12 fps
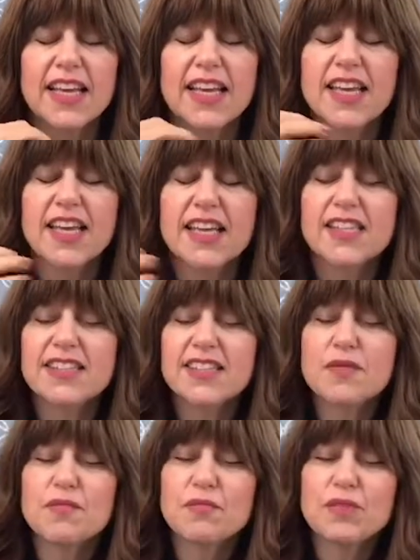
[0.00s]
is
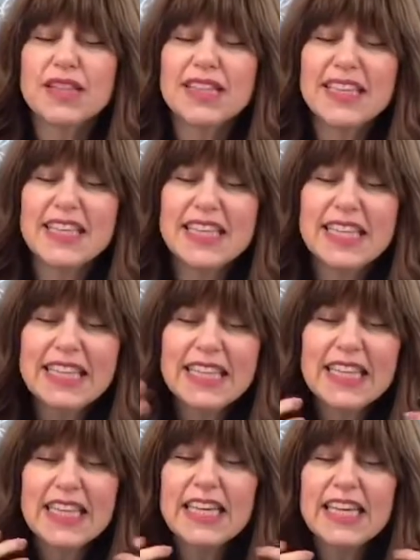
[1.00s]

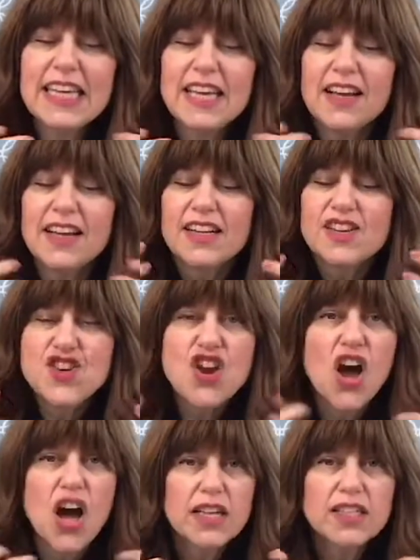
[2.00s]
completely
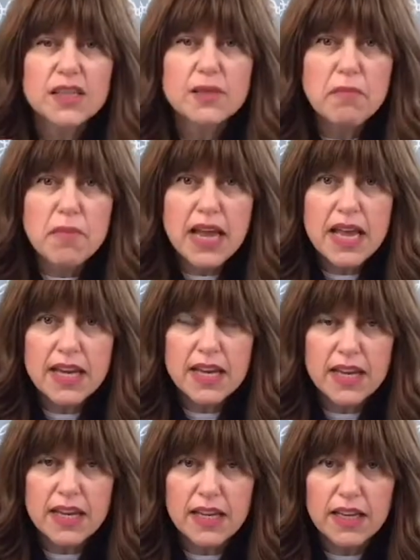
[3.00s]
not
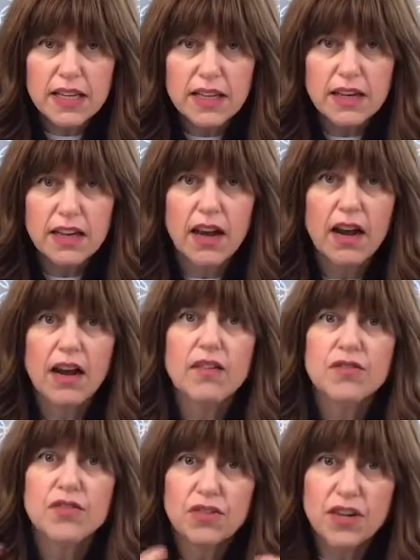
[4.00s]
demanding of
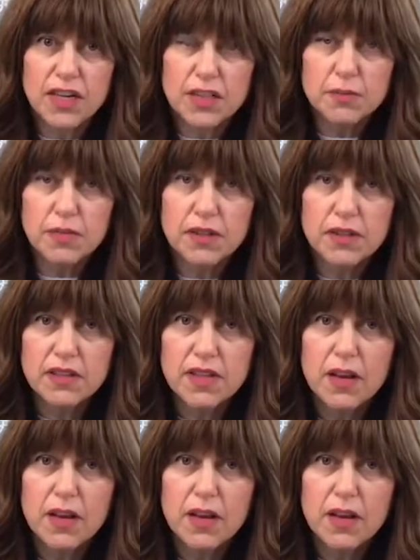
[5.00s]
her husband,